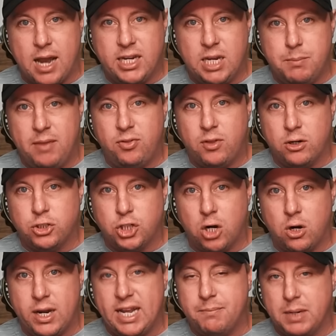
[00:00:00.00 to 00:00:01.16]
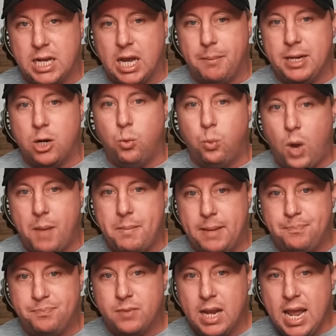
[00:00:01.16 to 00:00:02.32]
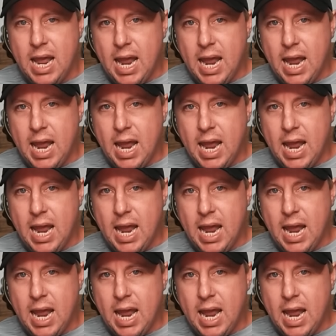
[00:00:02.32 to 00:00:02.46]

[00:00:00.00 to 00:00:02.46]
document their journey of becoming a woman.